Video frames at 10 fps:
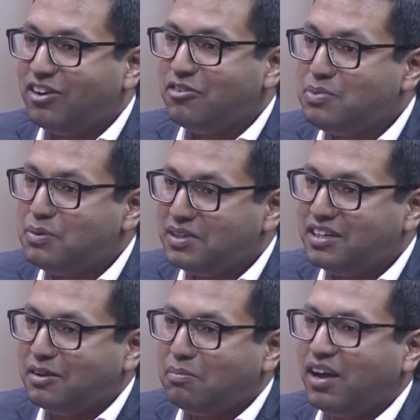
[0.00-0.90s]
lot of people
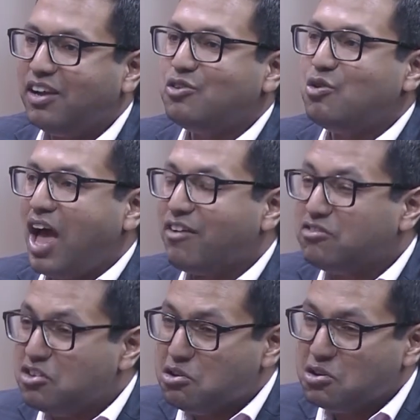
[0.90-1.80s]
in Nepal who have
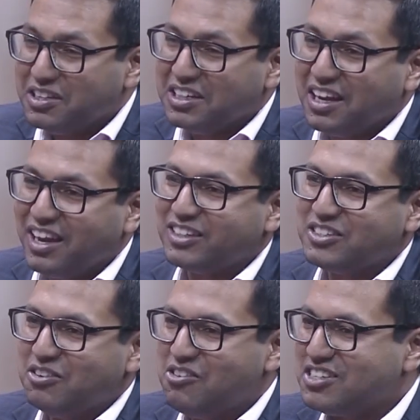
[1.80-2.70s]
good
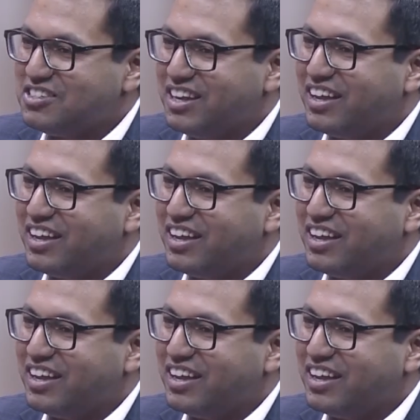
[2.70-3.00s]
collection of watches.